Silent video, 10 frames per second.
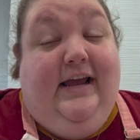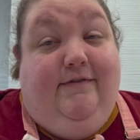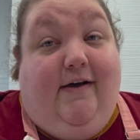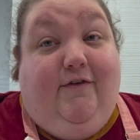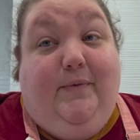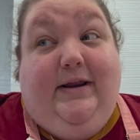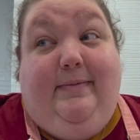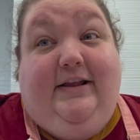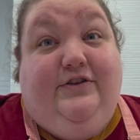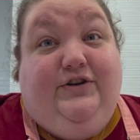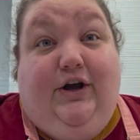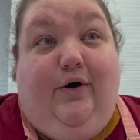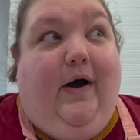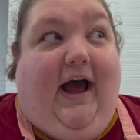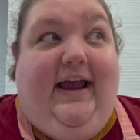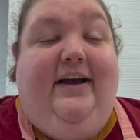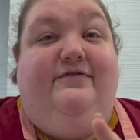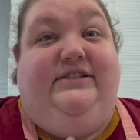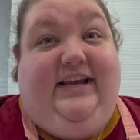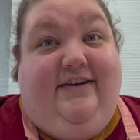If I've already made the dough, I
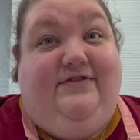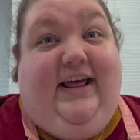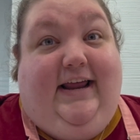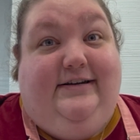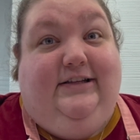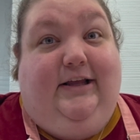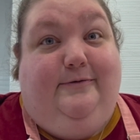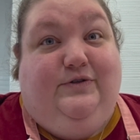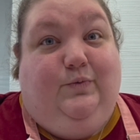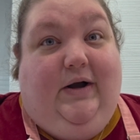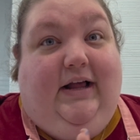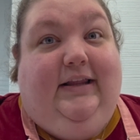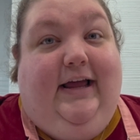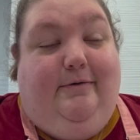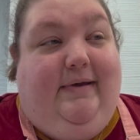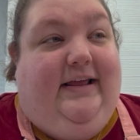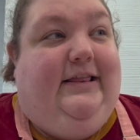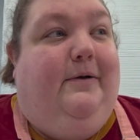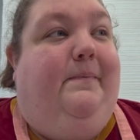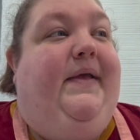have saved that until I was well and made
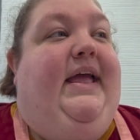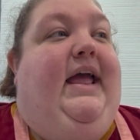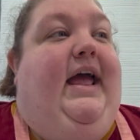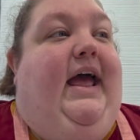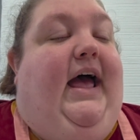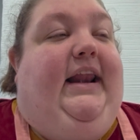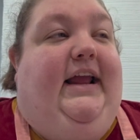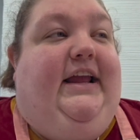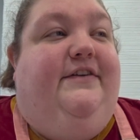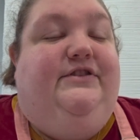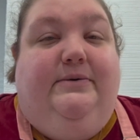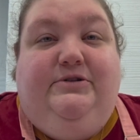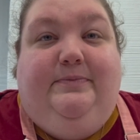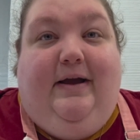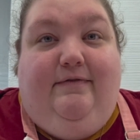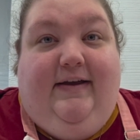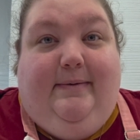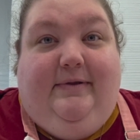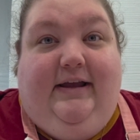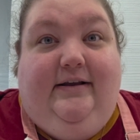them. And I give some to my
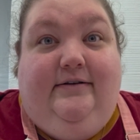family.